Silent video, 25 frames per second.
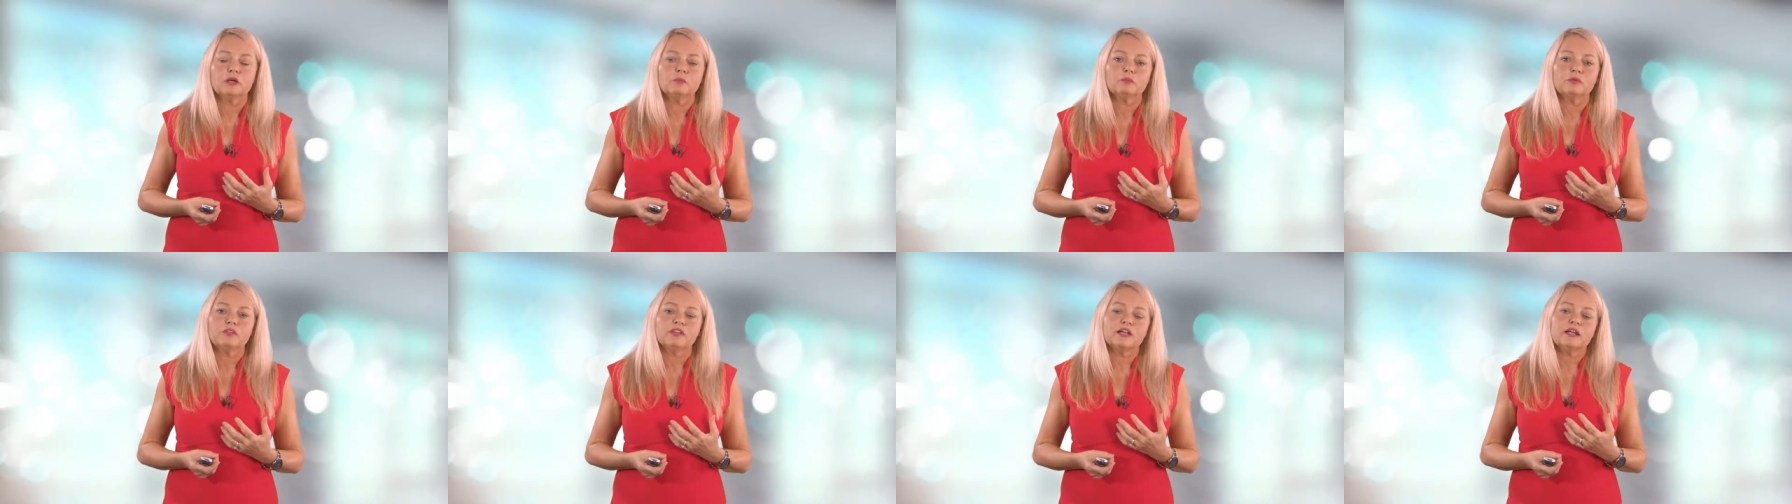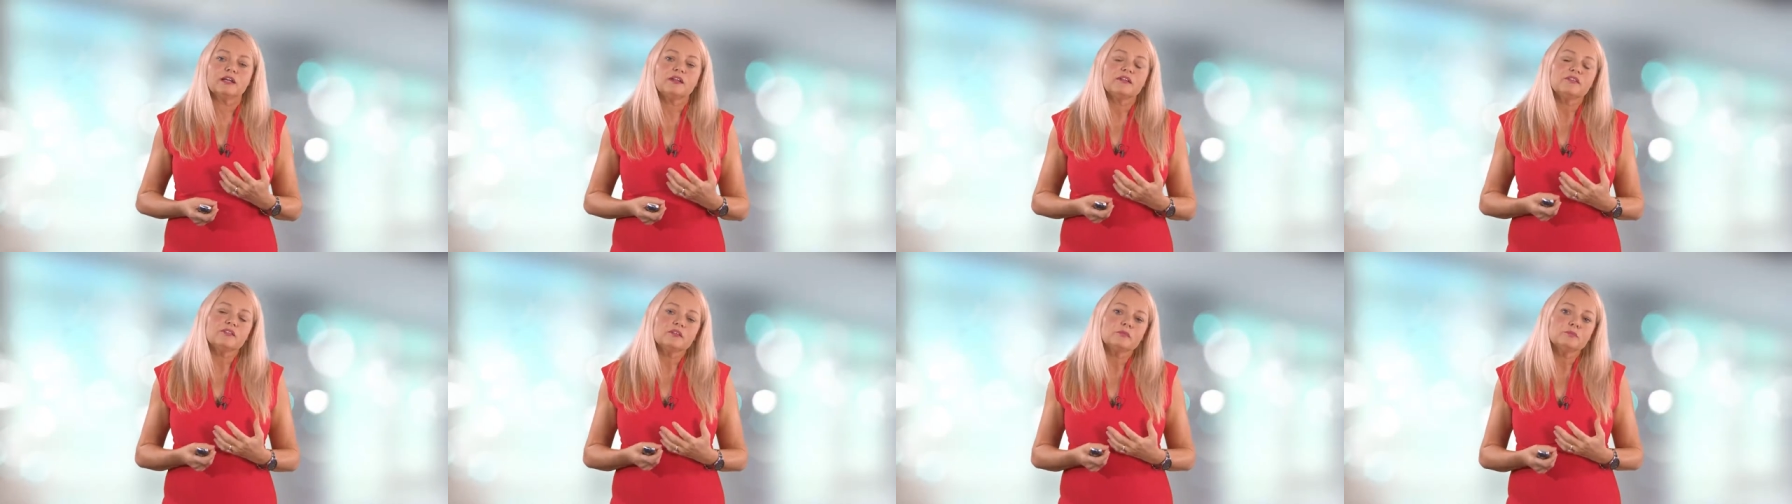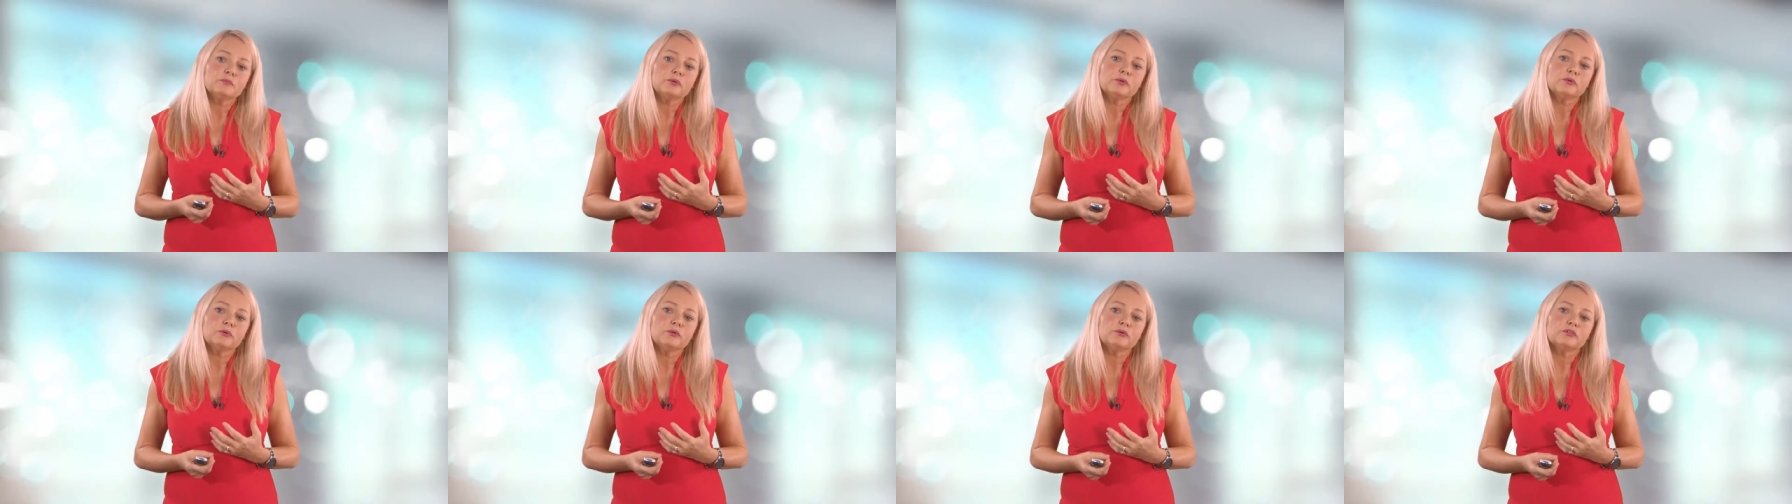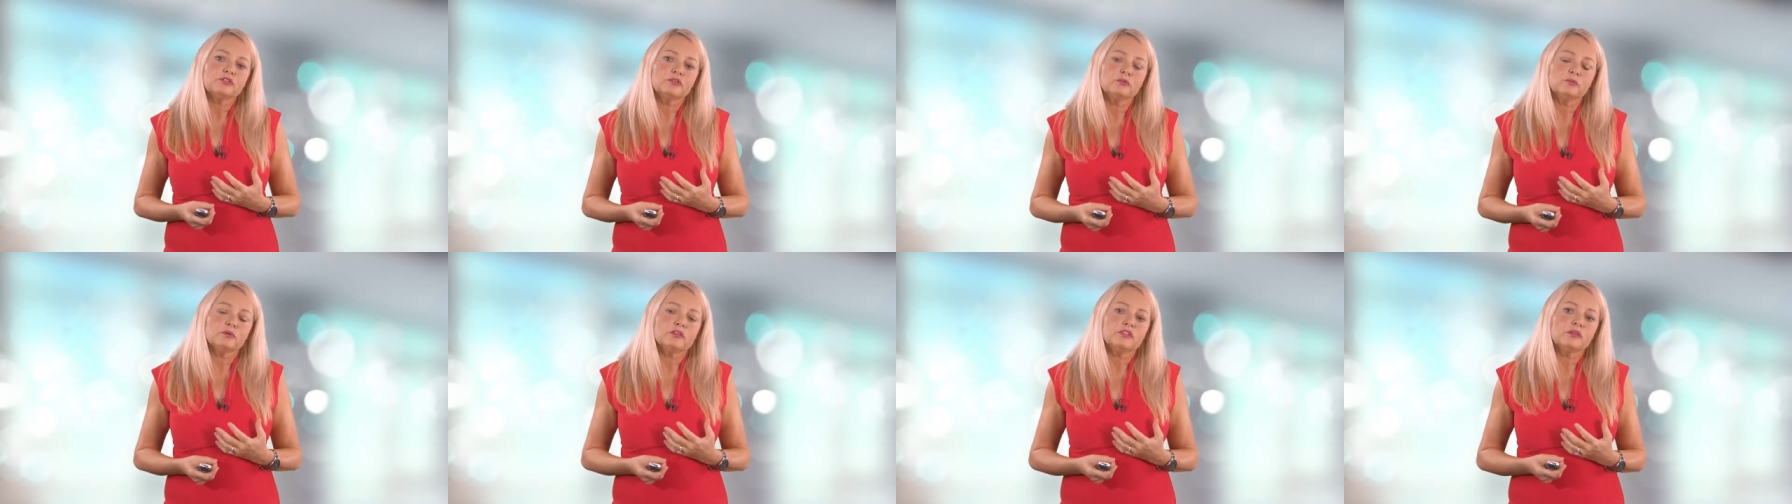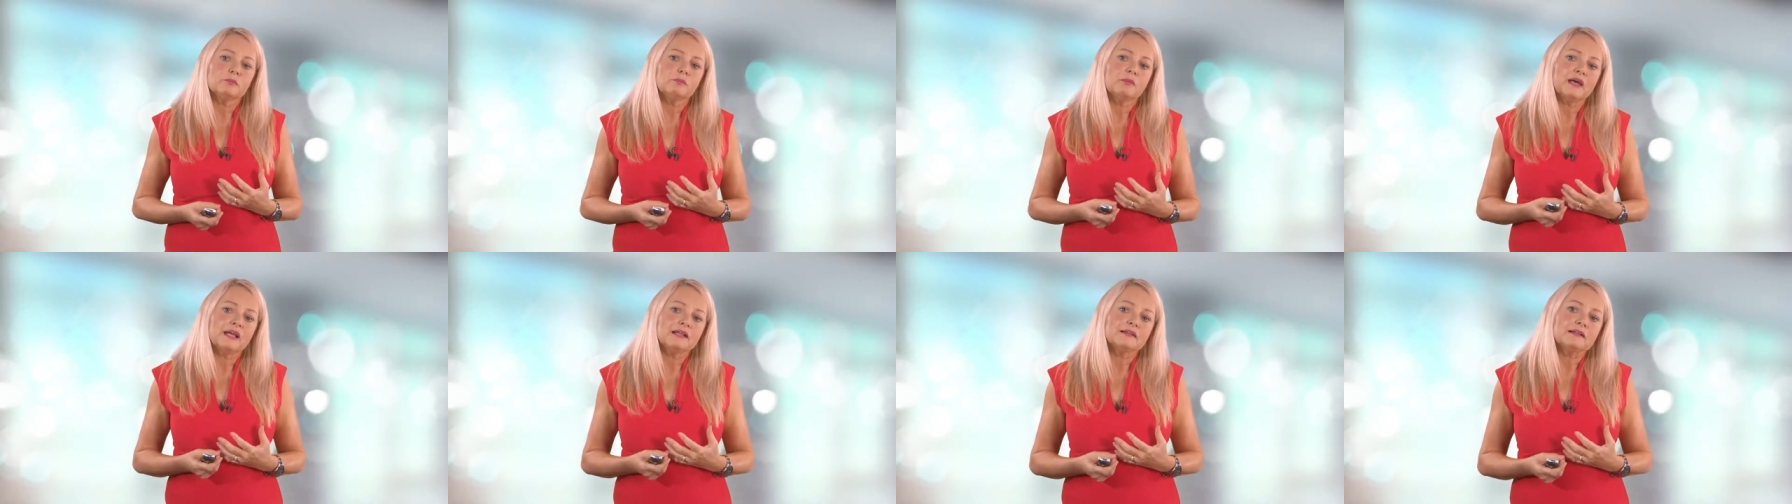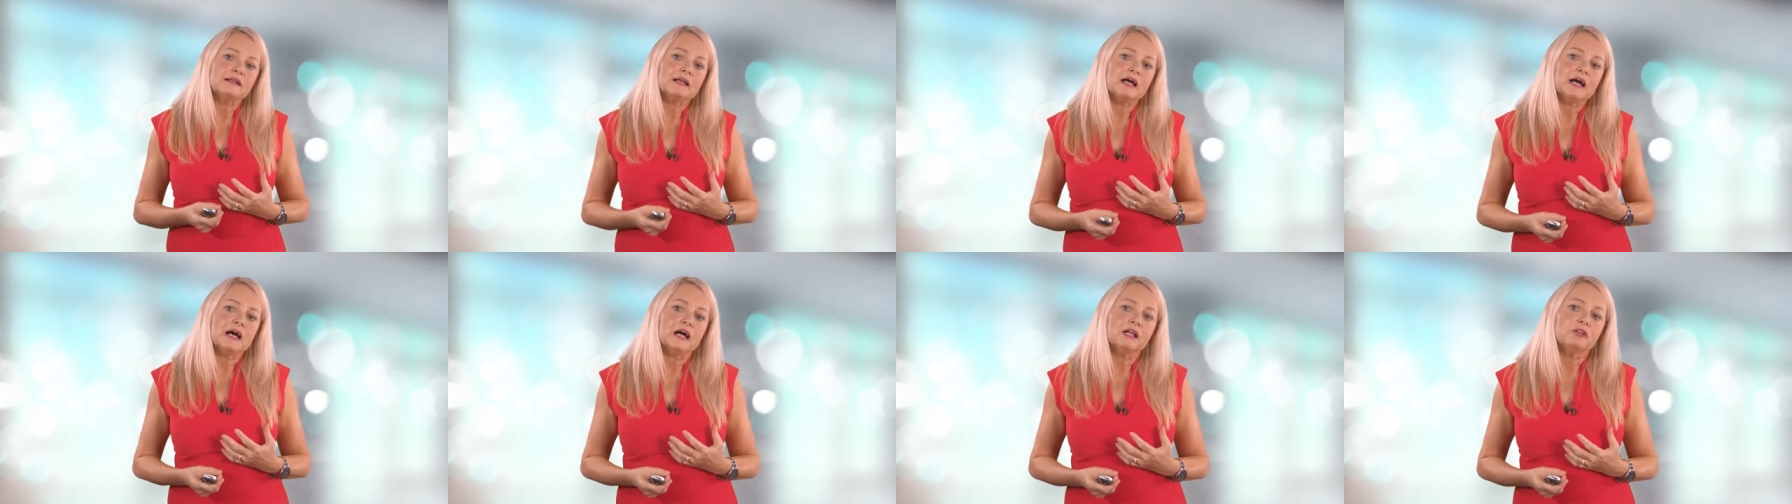but that is important with the
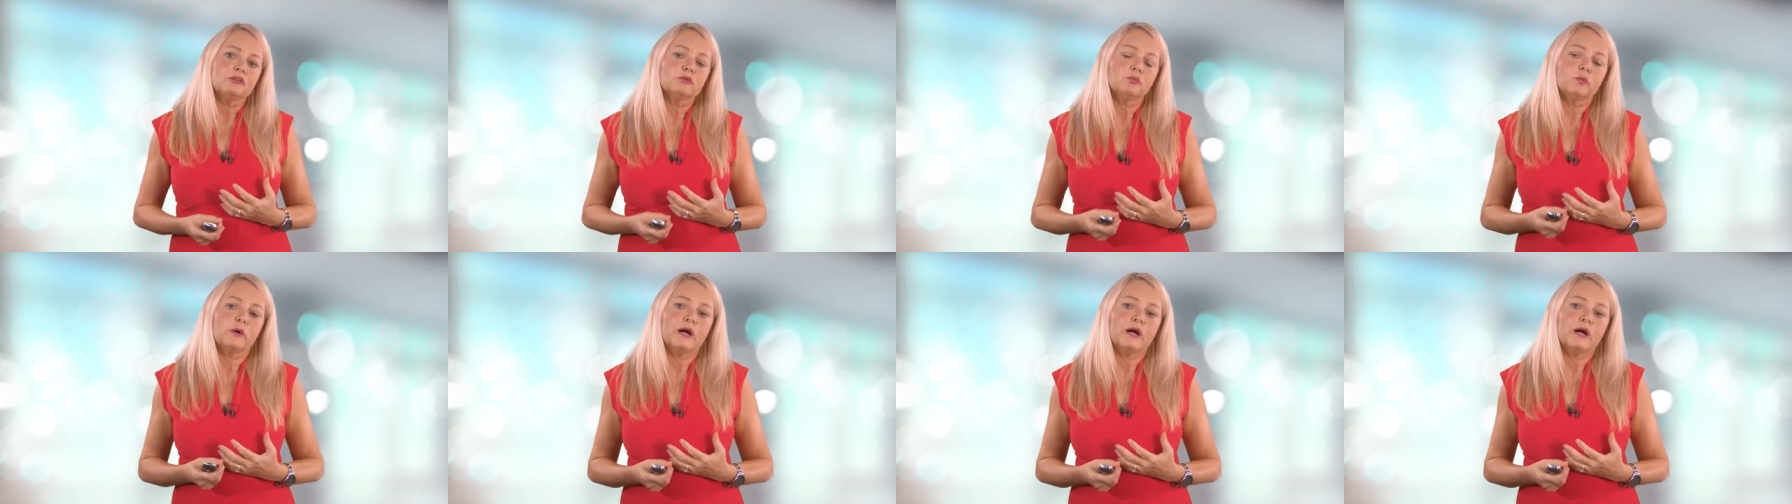mental health